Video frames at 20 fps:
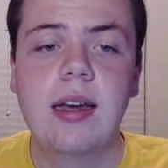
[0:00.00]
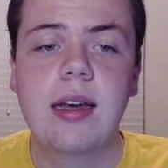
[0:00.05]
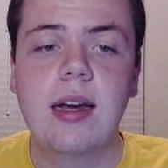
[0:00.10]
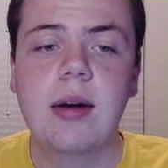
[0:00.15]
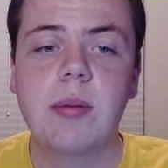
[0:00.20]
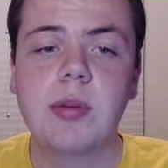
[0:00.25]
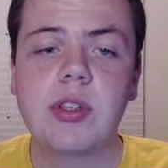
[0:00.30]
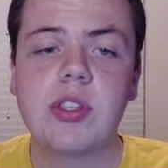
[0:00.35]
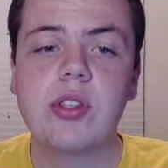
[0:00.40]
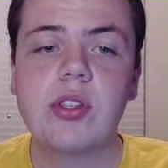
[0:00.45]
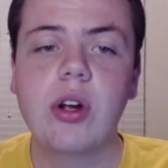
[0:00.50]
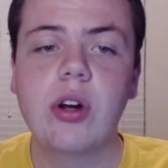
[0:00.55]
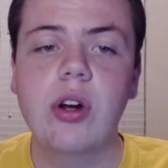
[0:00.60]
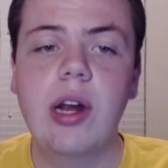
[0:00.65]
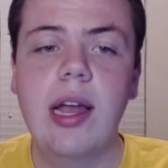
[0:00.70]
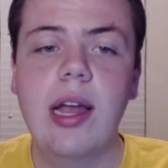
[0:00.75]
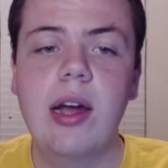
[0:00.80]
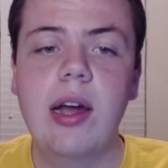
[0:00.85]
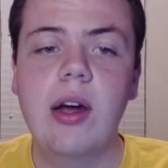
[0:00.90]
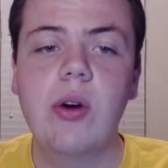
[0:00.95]
Um, we
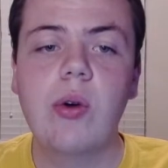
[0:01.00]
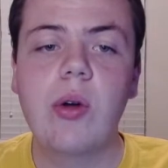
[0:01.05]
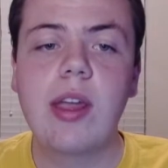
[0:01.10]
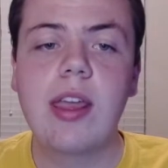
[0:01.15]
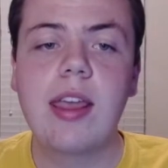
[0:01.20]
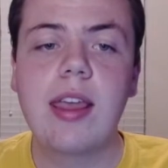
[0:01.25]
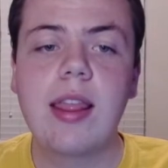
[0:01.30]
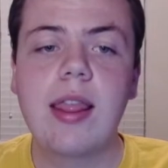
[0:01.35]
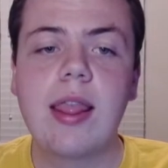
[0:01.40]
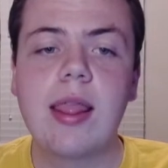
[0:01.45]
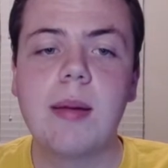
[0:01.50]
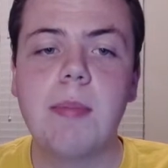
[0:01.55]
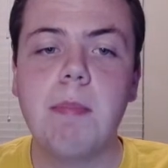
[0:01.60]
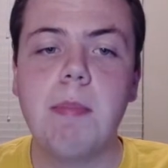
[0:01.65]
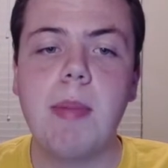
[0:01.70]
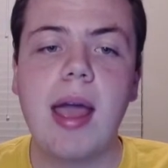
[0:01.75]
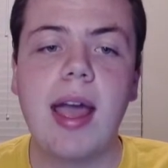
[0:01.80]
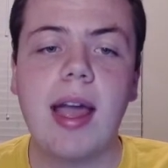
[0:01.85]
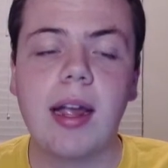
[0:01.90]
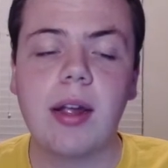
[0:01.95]
start out in the
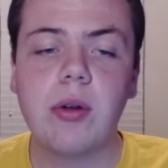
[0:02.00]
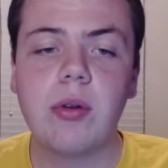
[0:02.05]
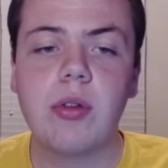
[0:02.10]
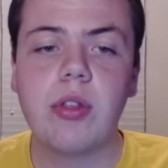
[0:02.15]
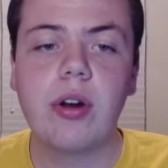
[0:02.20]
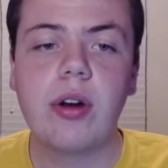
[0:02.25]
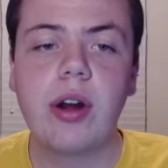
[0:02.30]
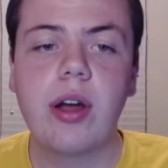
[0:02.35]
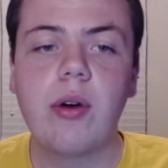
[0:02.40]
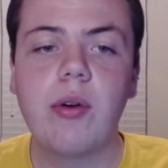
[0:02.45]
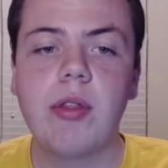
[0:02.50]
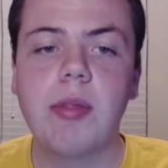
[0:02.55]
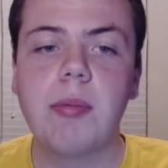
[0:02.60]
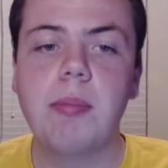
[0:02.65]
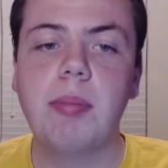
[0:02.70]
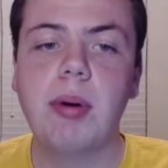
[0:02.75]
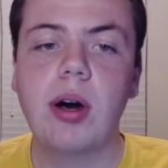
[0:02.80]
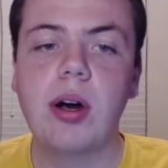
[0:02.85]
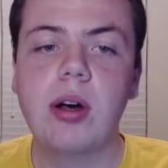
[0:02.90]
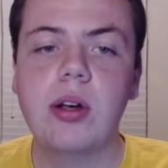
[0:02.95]
MAC. start out
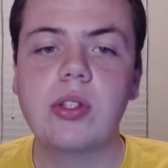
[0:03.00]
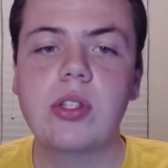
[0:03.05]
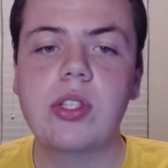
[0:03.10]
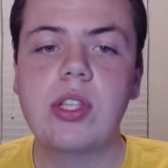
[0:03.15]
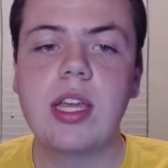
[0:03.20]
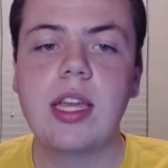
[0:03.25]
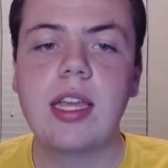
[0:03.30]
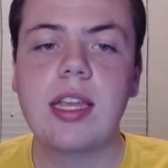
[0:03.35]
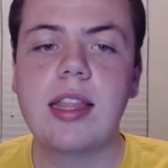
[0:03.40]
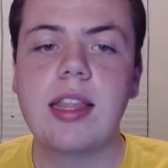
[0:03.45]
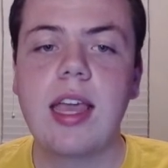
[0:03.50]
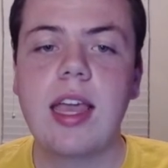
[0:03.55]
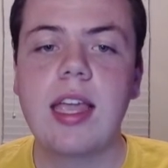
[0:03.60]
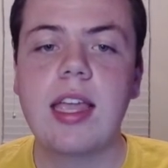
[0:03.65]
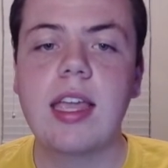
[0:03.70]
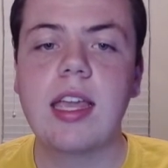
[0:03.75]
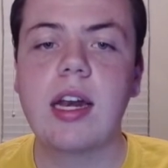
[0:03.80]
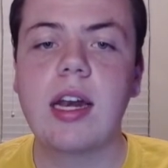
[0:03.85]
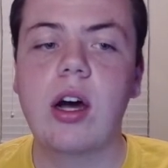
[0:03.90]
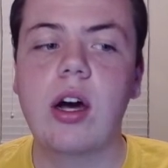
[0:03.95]
with Ball State
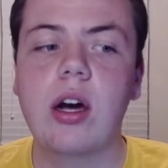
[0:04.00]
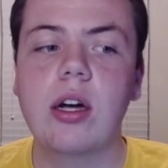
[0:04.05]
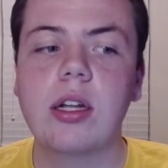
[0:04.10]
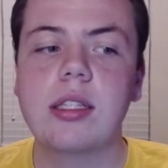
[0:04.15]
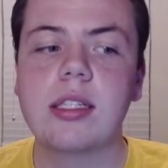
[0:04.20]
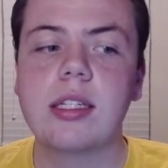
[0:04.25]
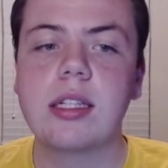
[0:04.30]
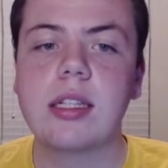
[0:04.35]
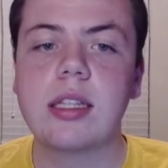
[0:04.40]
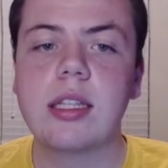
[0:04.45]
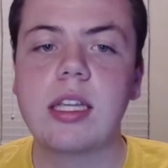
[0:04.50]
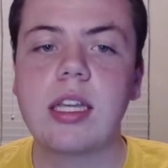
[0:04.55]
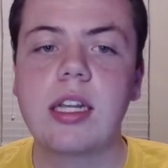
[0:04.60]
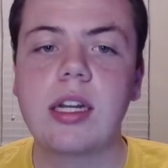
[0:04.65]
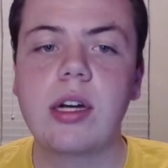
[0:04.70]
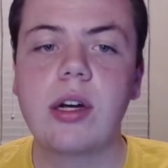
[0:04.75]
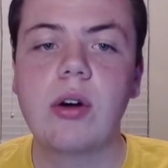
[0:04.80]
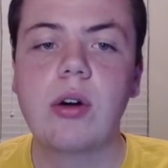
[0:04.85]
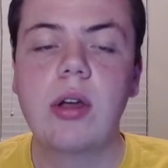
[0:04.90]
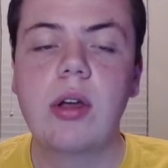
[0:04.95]
taking on
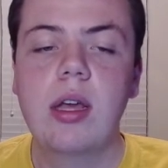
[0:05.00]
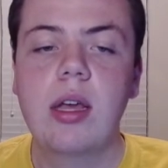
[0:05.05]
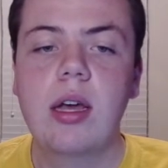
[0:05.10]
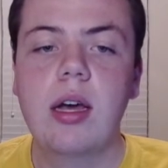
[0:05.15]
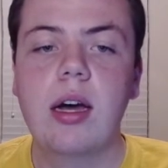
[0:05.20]
Toledo.